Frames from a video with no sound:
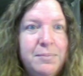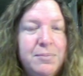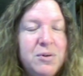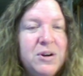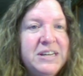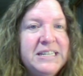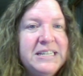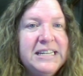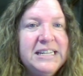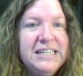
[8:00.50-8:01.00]

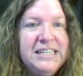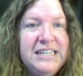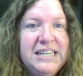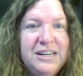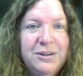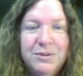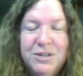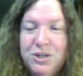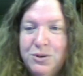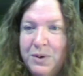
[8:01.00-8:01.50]
On number
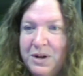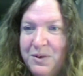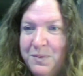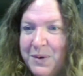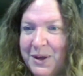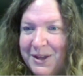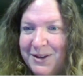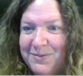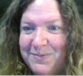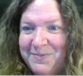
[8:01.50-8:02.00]
16, it
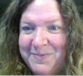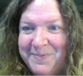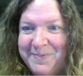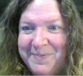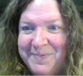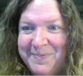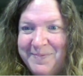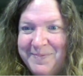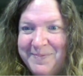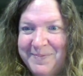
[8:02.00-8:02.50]
was 20 what?
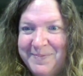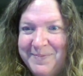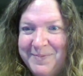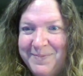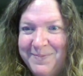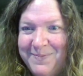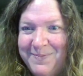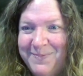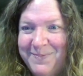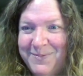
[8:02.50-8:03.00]

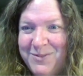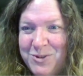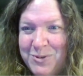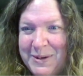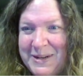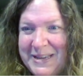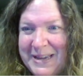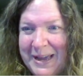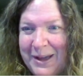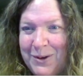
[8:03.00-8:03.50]

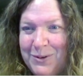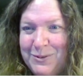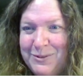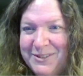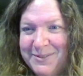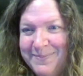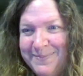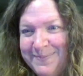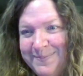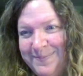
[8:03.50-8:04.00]
20
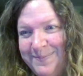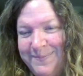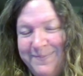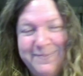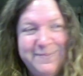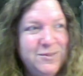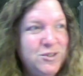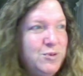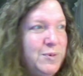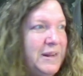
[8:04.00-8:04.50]
cows?
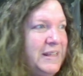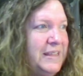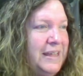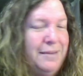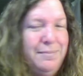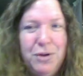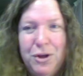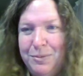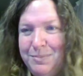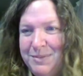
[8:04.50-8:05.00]

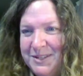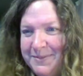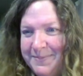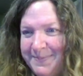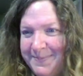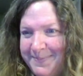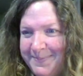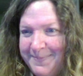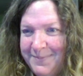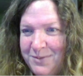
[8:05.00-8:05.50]
20 light
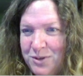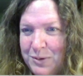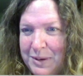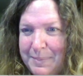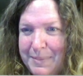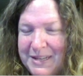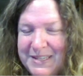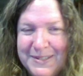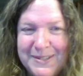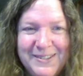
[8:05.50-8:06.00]
bulbs?
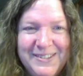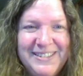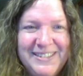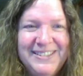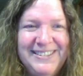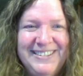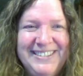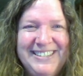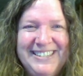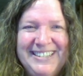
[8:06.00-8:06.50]
20
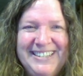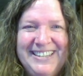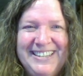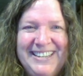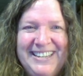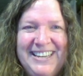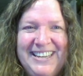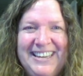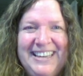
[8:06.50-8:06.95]
pencils?